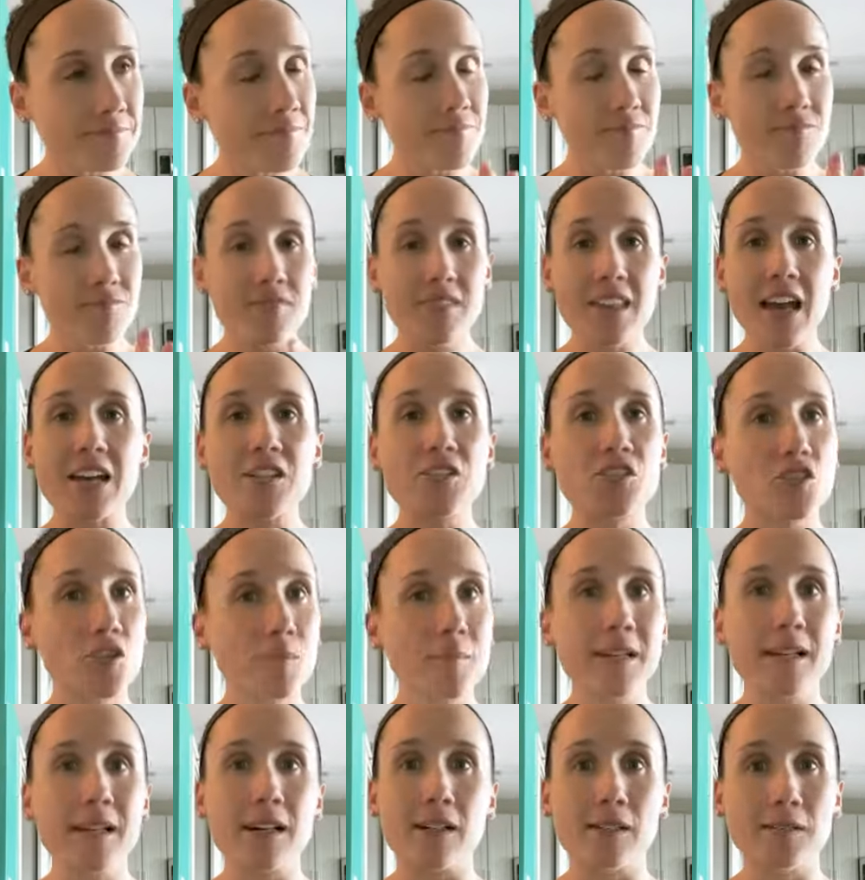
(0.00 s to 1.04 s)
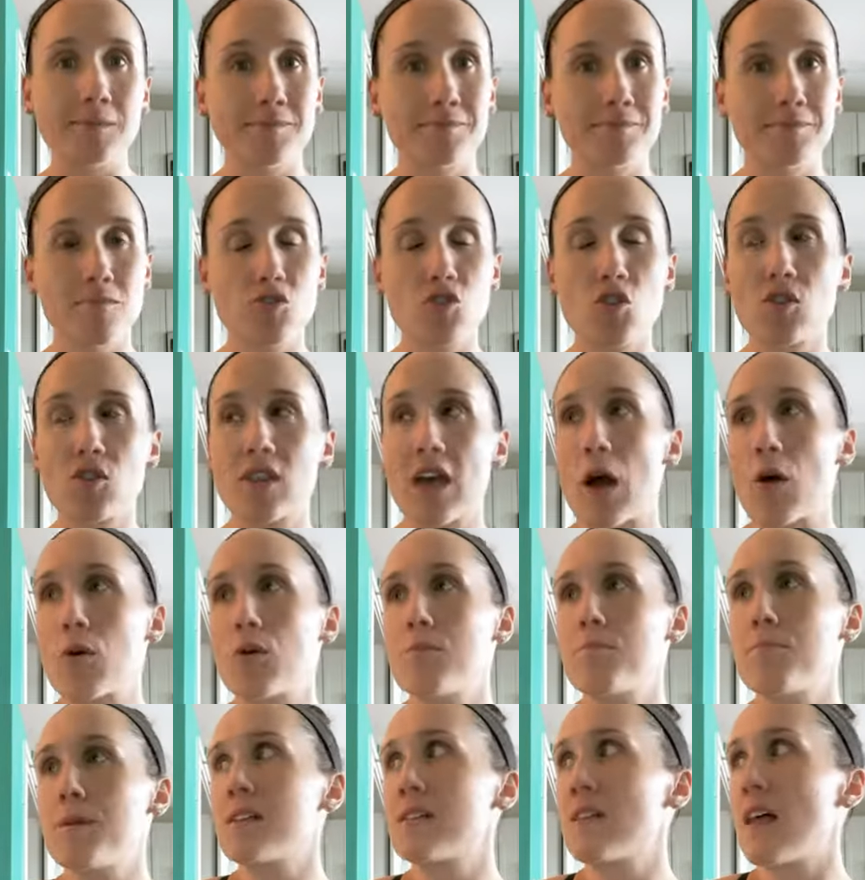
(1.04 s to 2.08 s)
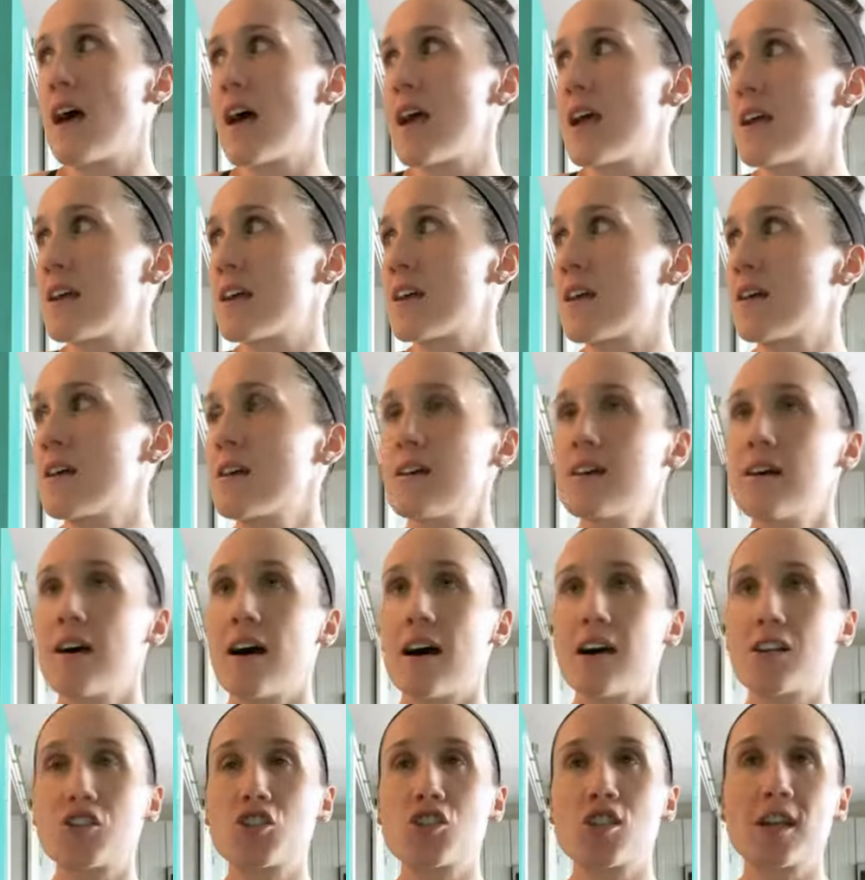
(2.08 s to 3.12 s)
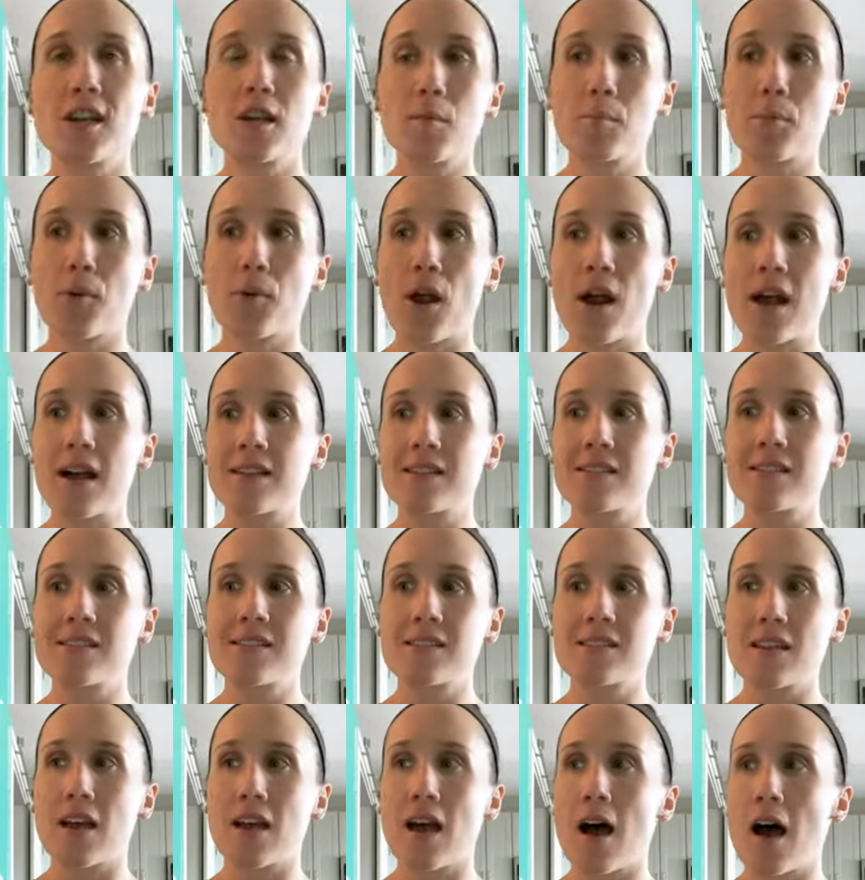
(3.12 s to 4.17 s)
That's your meal. So that would be like a chicken breast,